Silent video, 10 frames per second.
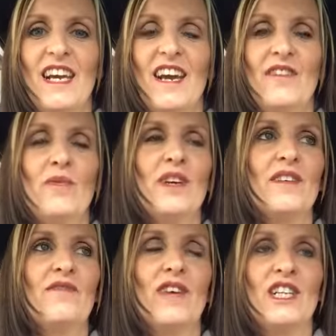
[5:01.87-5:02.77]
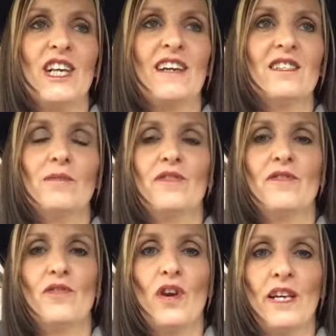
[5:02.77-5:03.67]
If you want to reach out to me, if
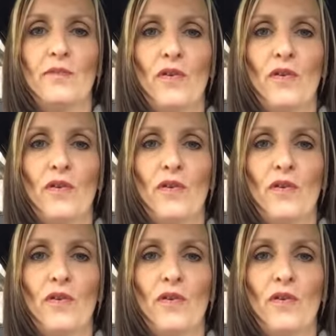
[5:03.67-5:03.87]
you've got any more